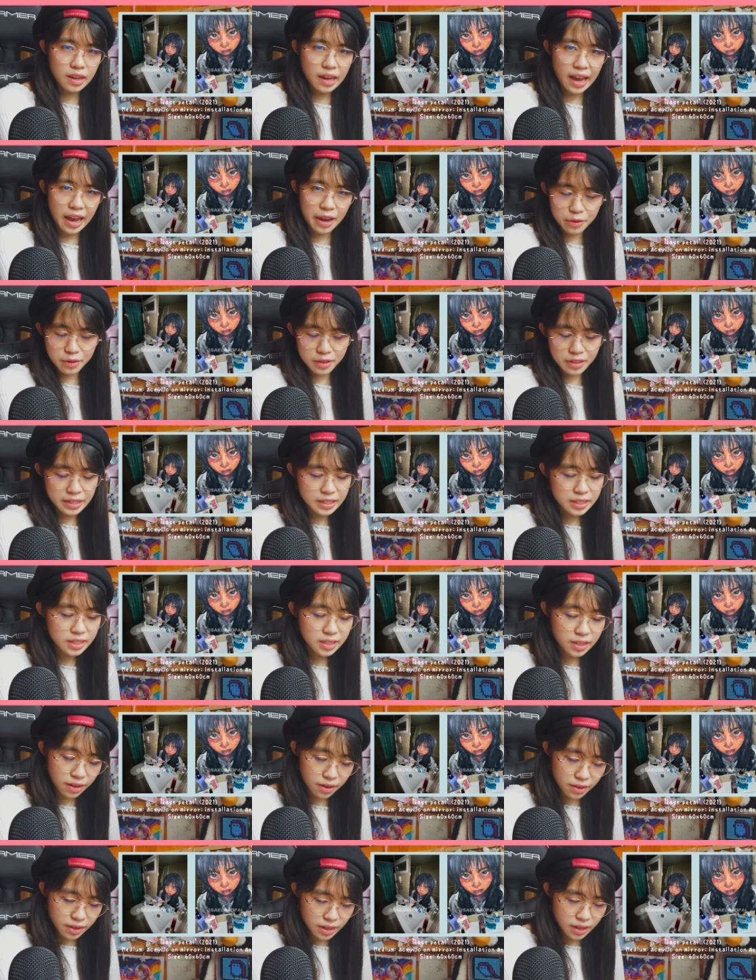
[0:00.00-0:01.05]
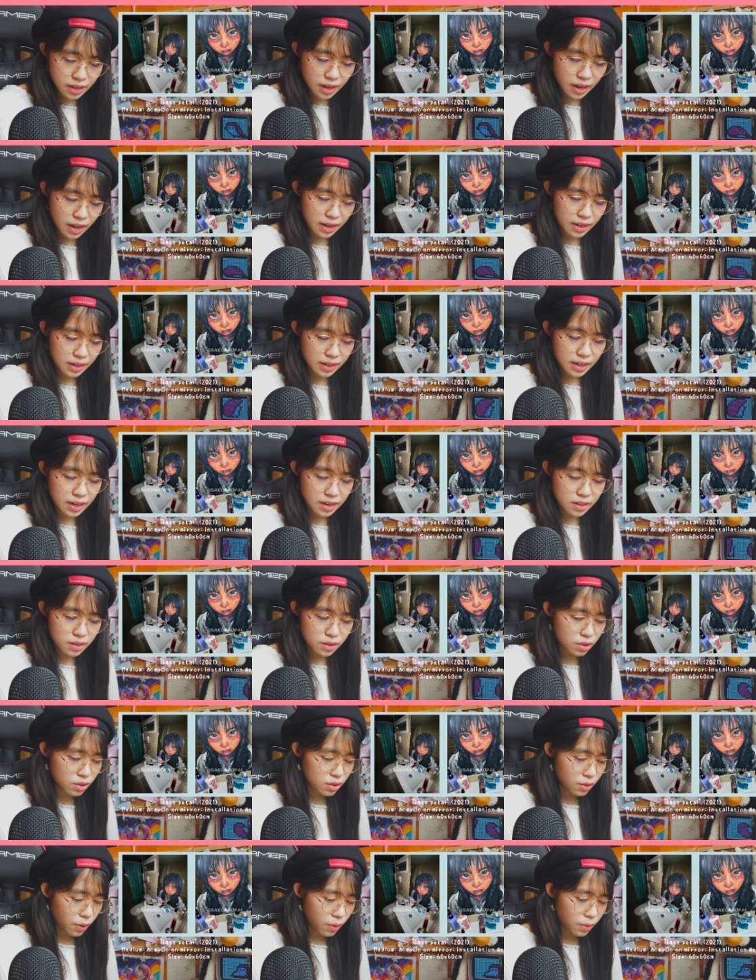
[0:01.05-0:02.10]
angrily staring, and it kind of
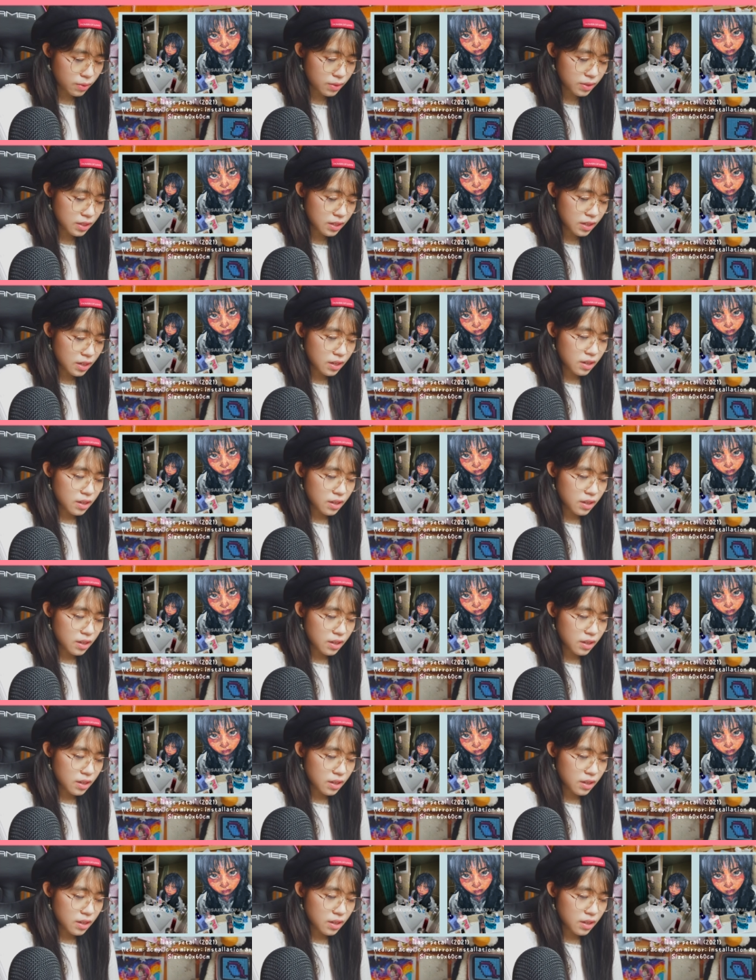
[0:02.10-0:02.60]
shows